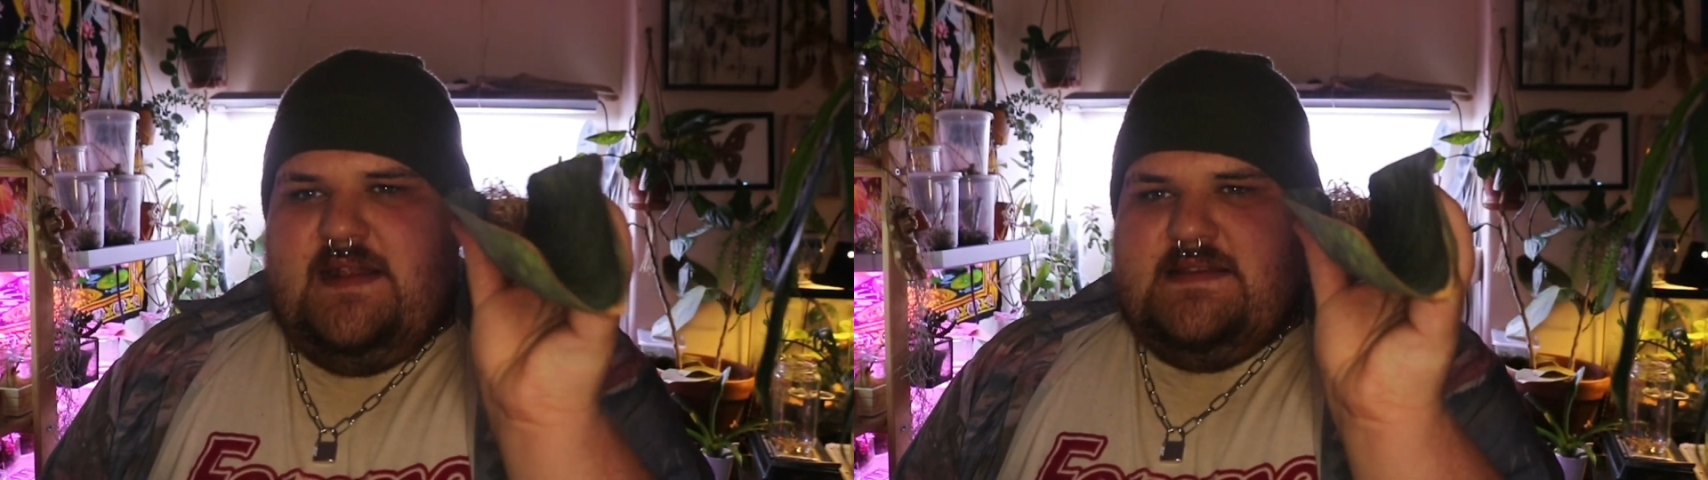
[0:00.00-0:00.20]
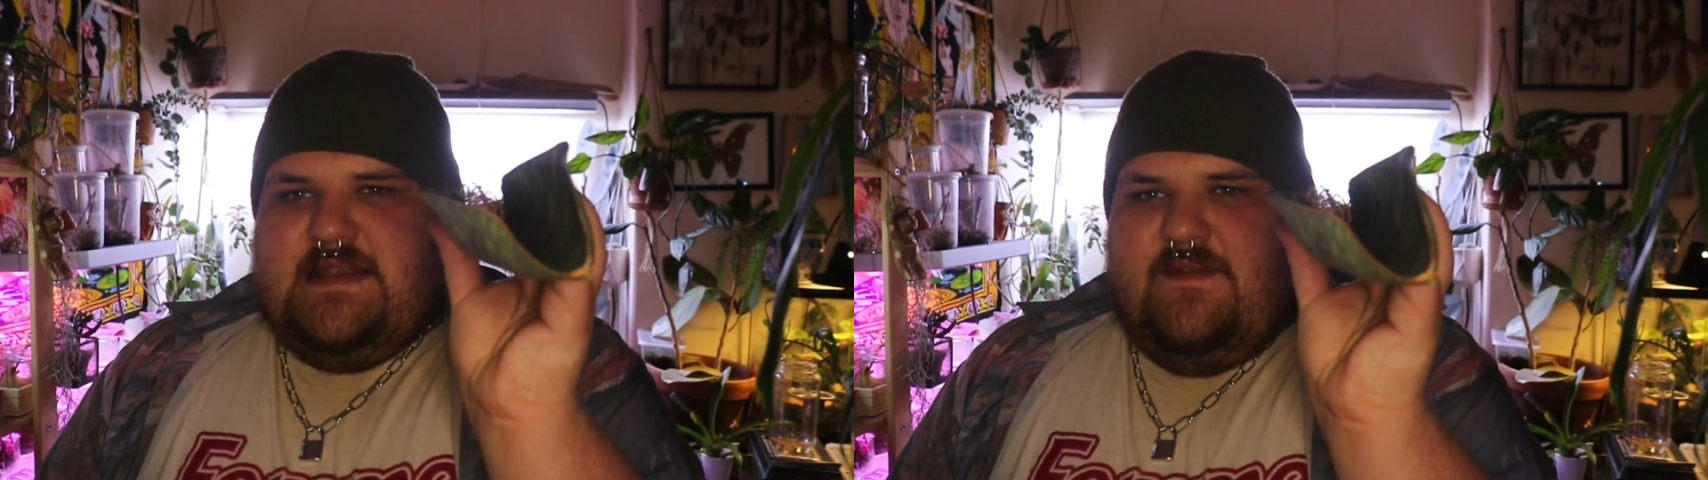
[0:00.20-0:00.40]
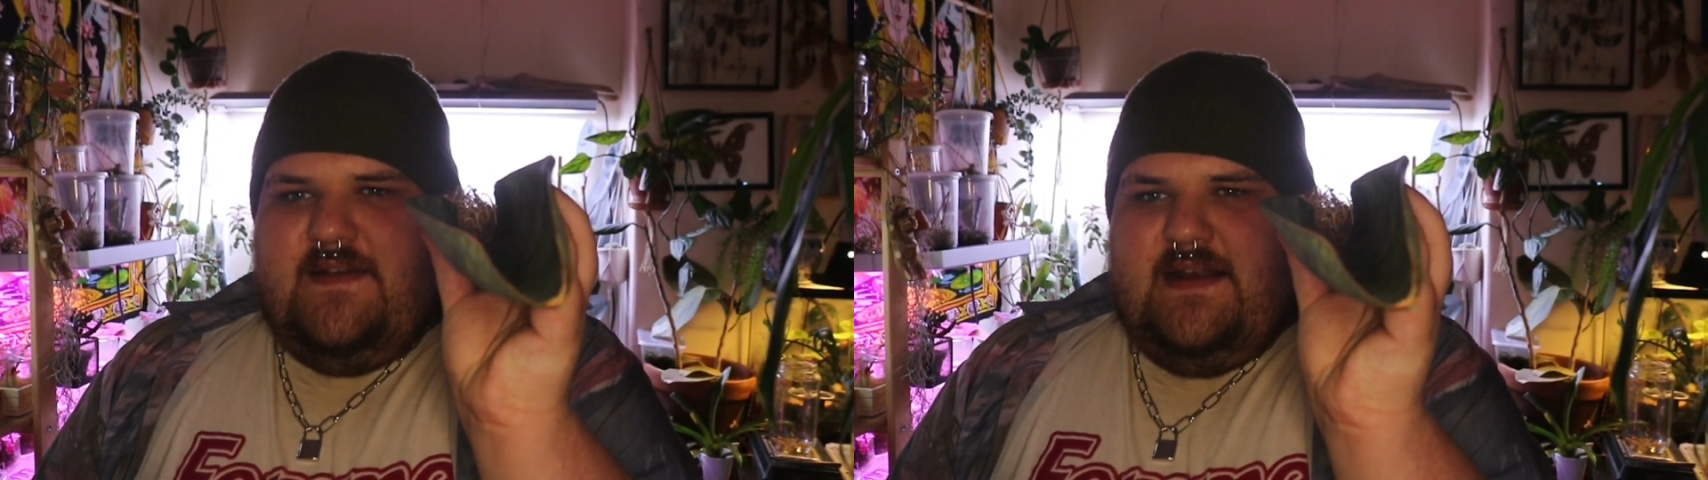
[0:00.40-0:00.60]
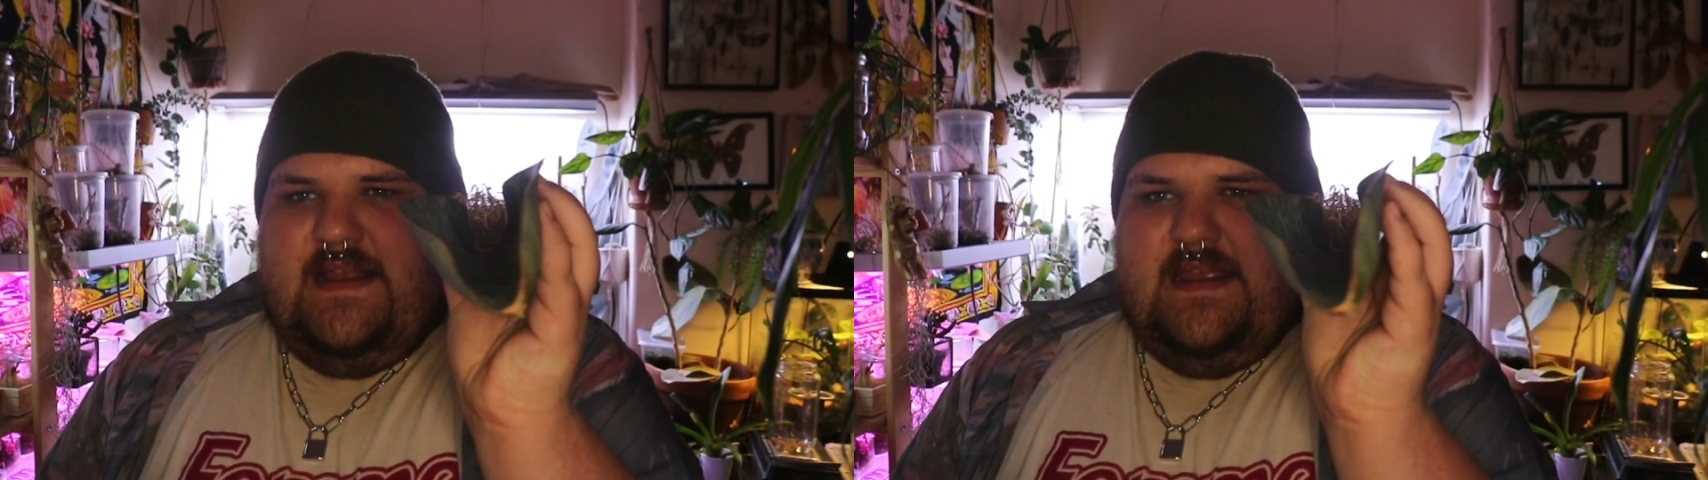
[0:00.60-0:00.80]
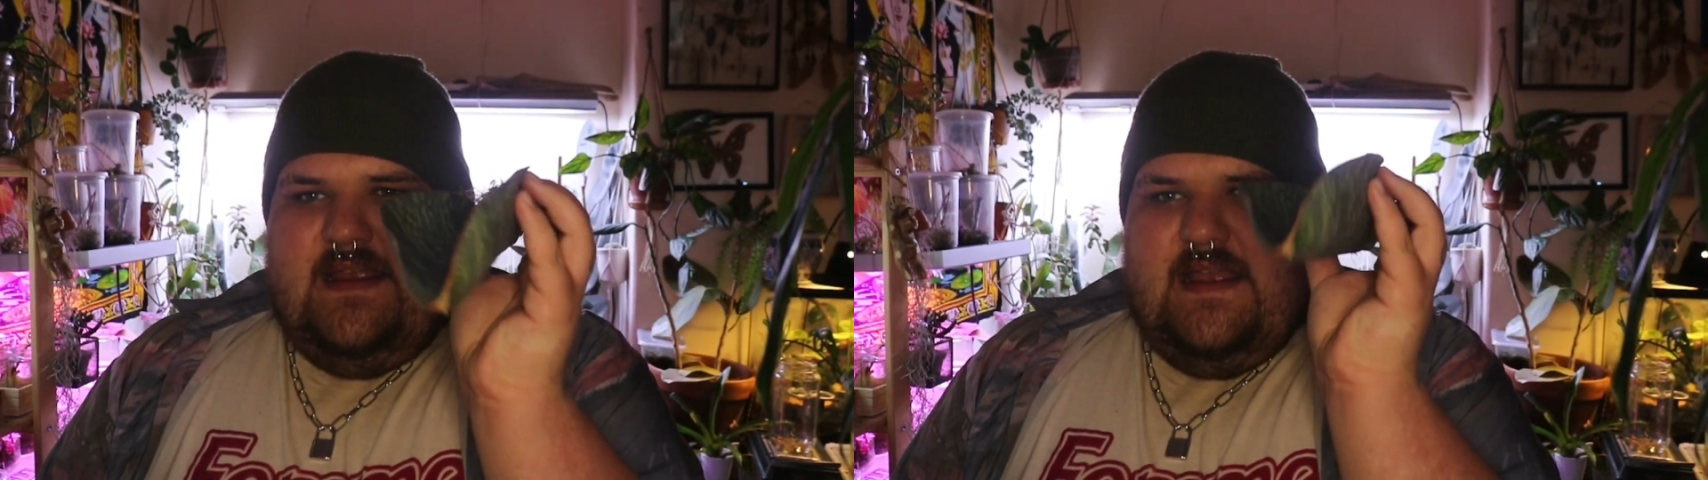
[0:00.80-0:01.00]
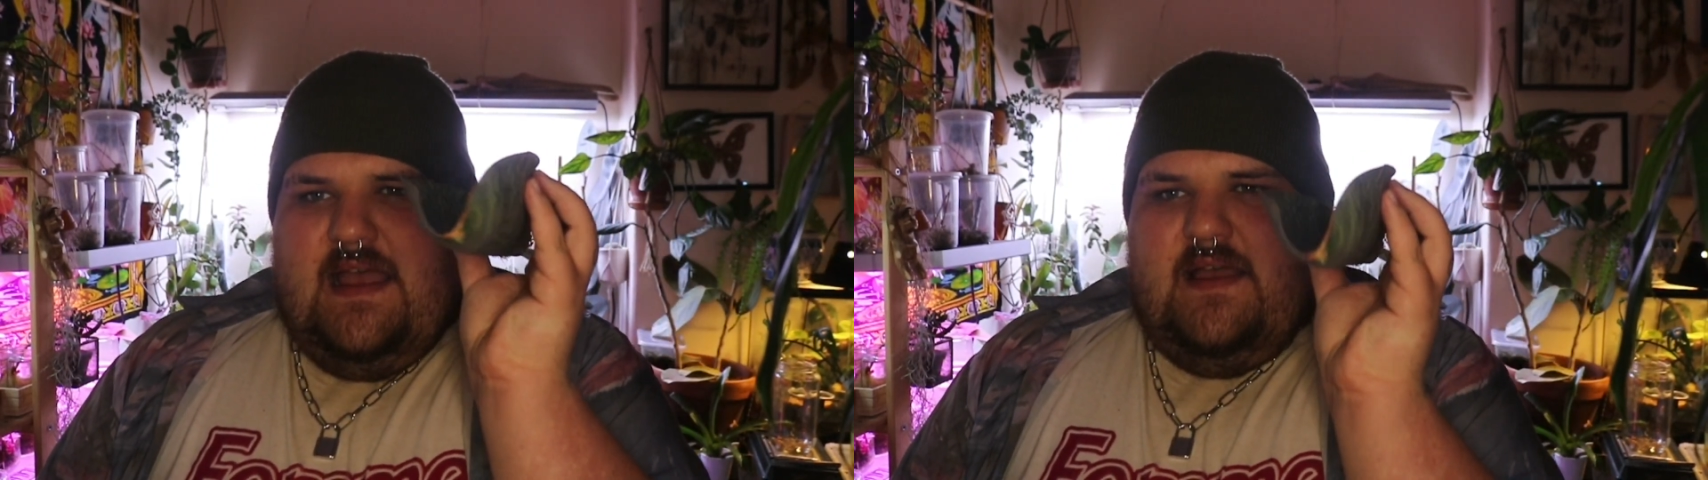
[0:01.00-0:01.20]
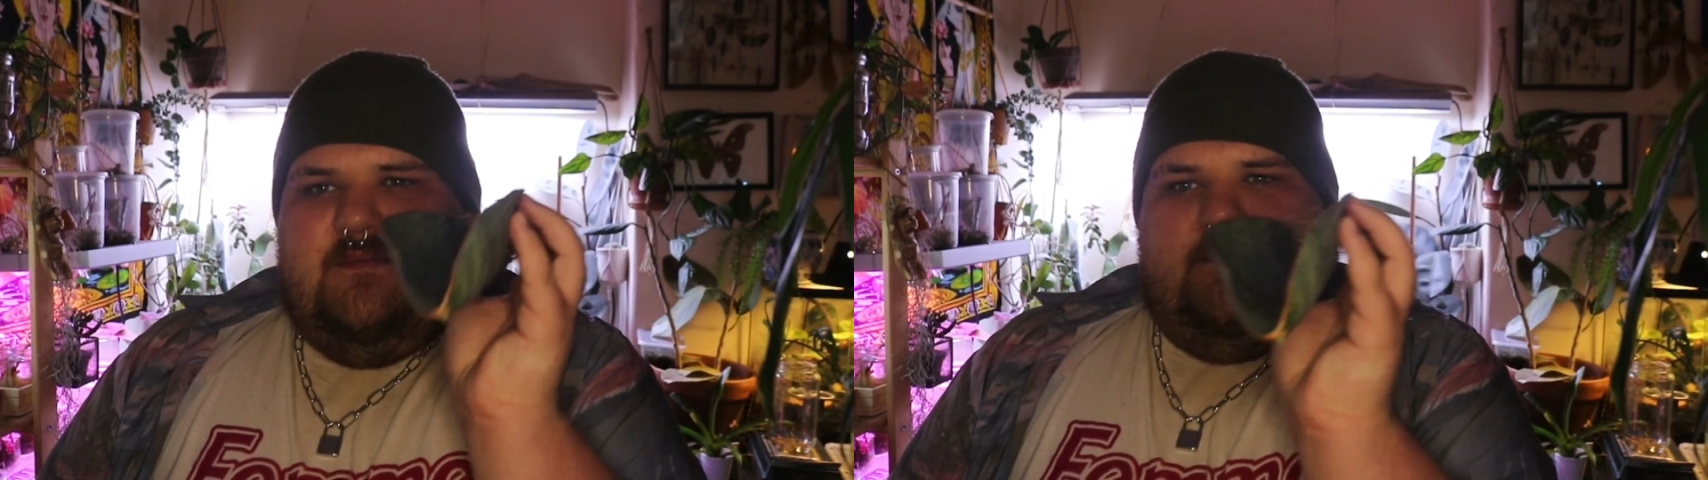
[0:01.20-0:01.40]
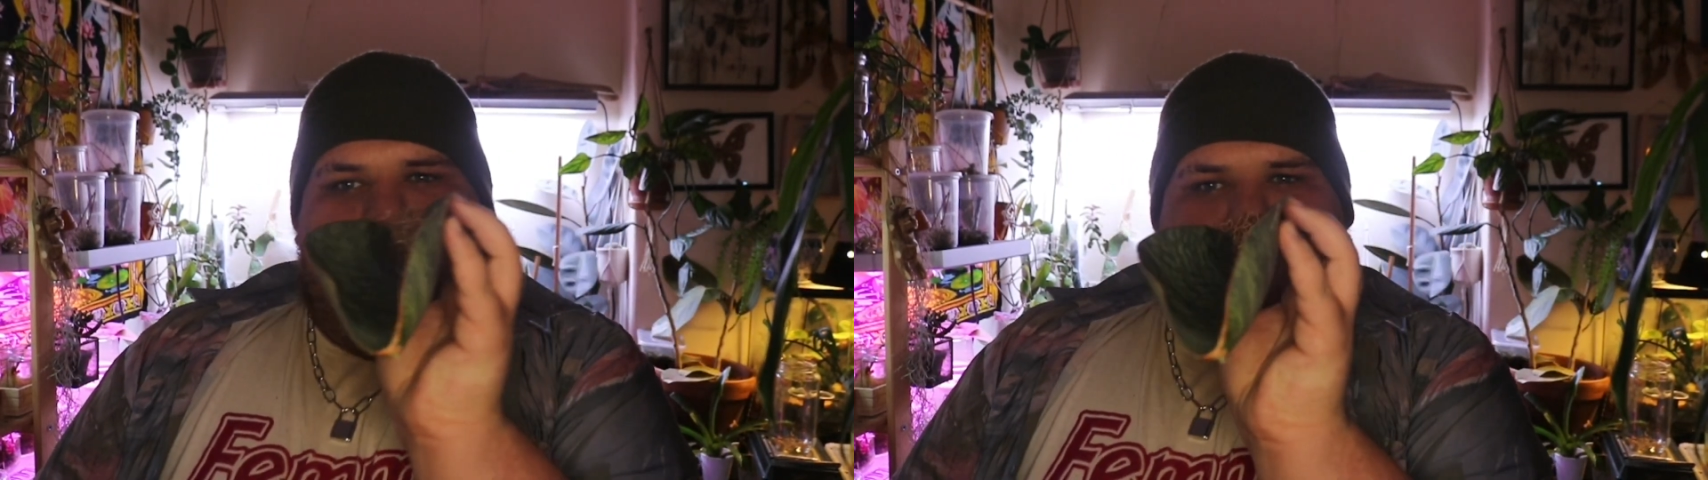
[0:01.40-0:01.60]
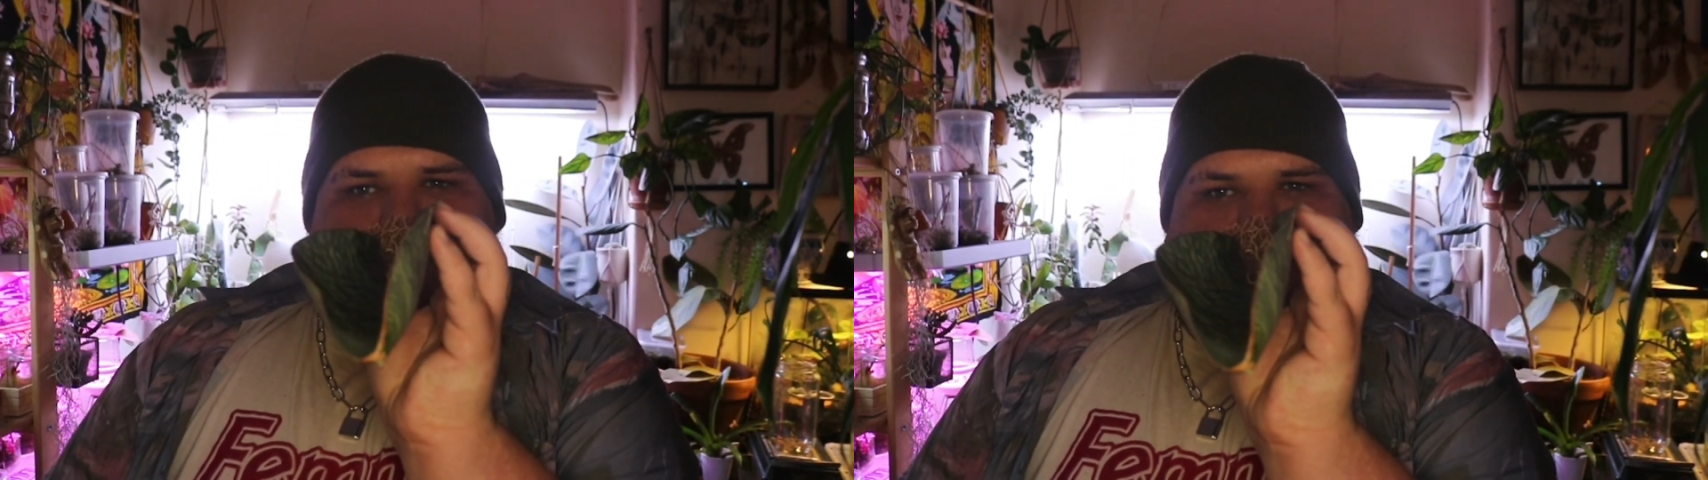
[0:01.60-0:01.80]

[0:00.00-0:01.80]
It's definitely a